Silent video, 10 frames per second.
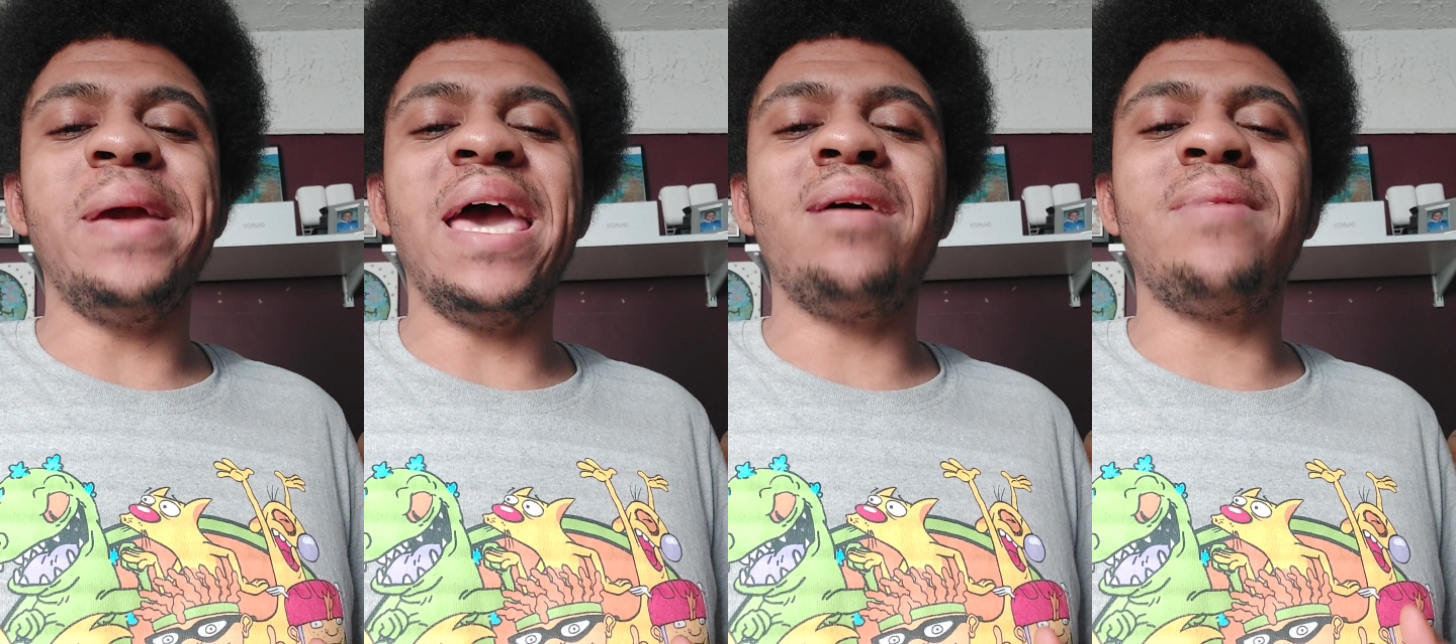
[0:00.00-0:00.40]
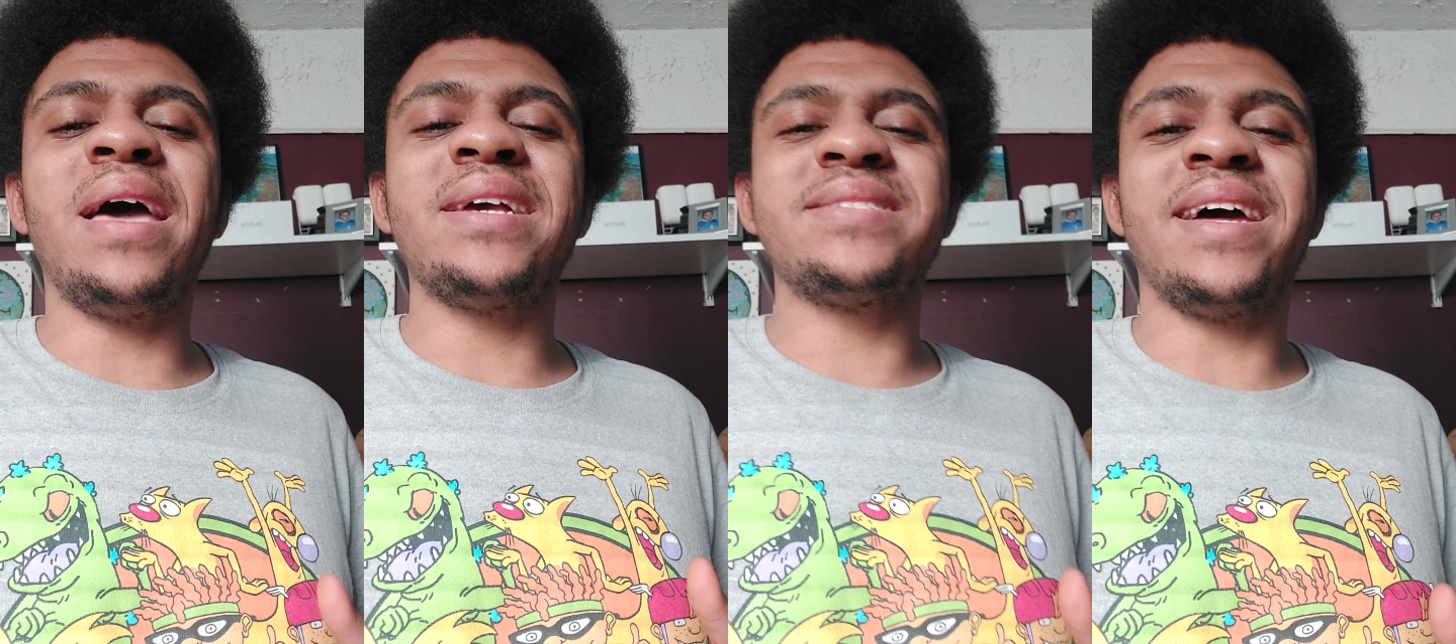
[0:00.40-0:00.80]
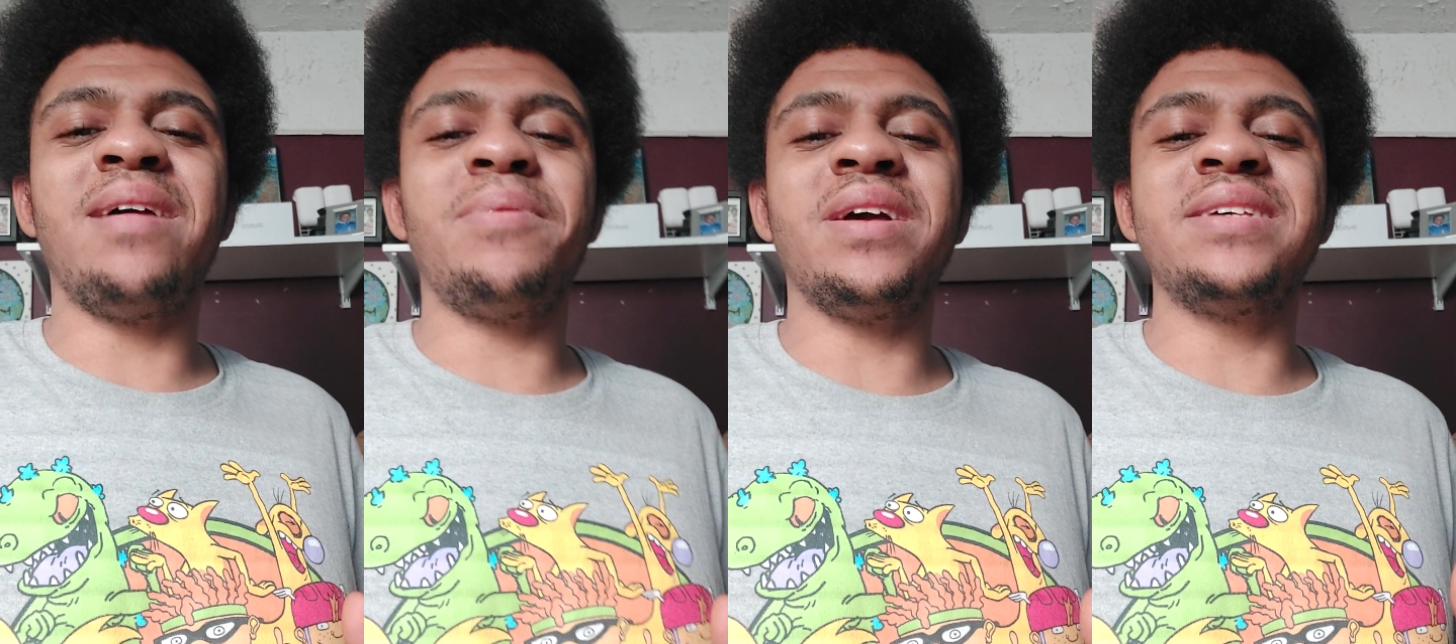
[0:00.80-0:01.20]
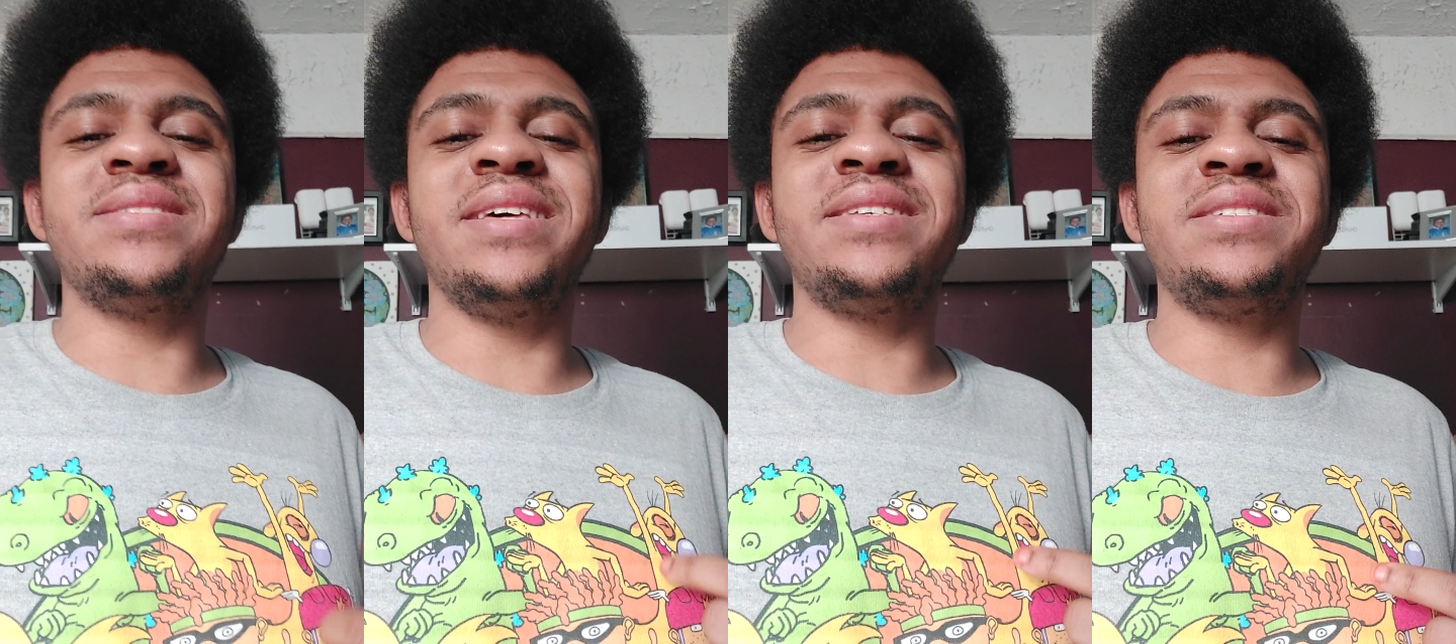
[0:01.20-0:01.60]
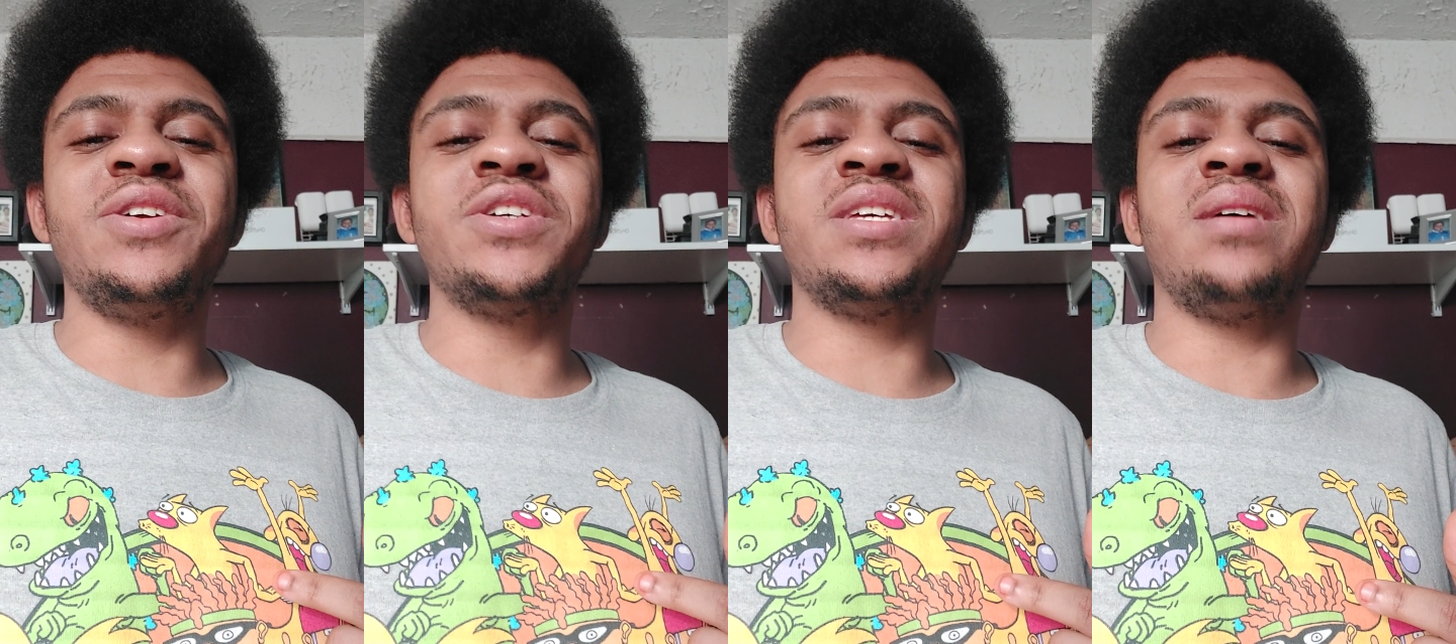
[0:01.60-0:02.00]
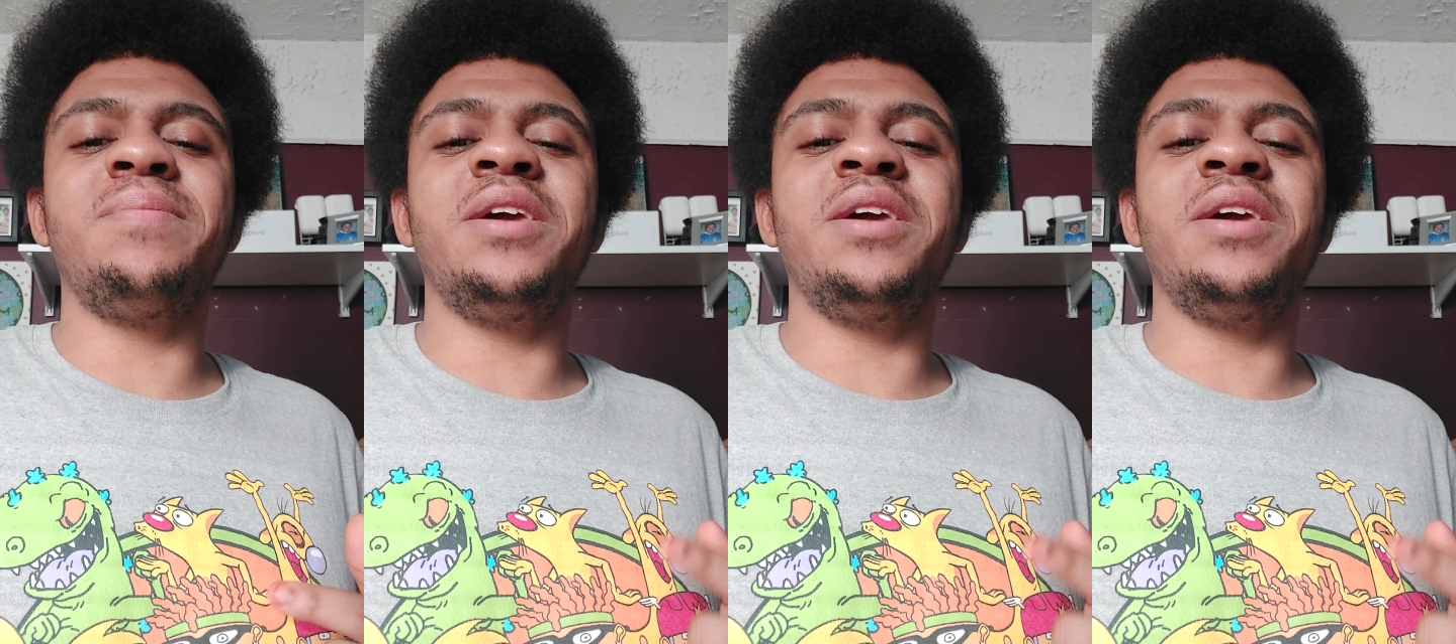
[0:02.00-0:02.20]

man am I excited because this year is going to